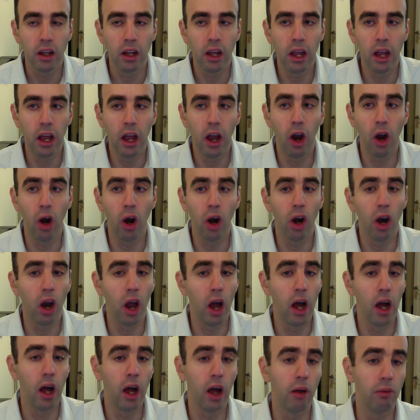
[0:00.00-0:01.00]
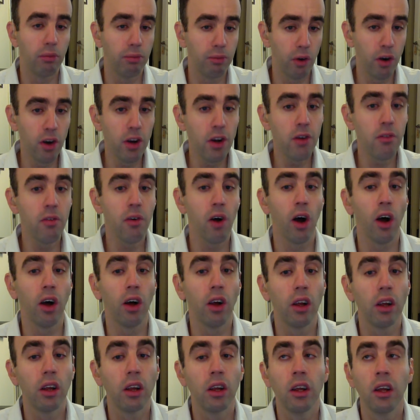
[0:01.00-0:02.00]
are, uh, first of
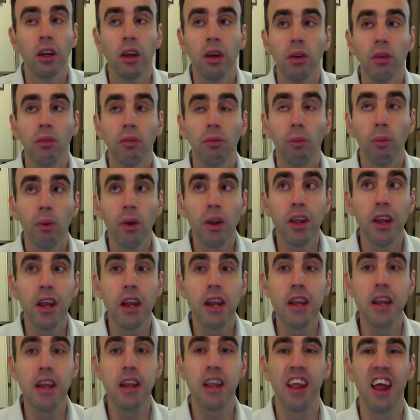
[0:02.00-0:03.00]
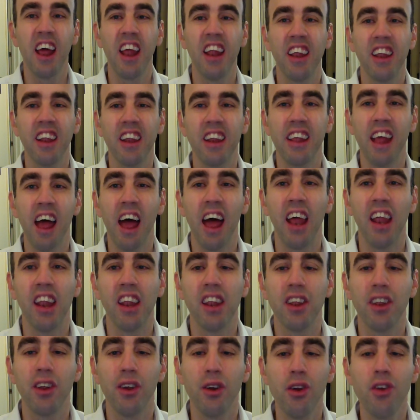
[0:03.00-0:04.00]
all, one of the things he says is that
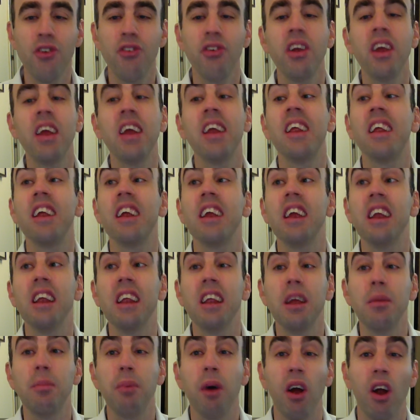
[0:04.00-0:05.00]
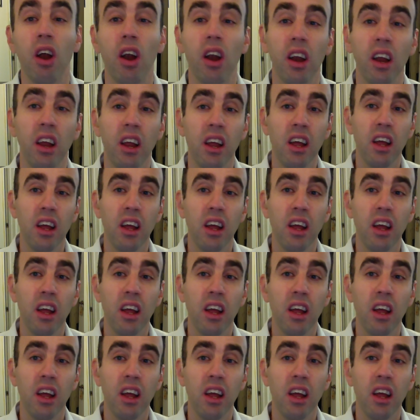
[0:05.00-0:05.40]
surgery is the easy part.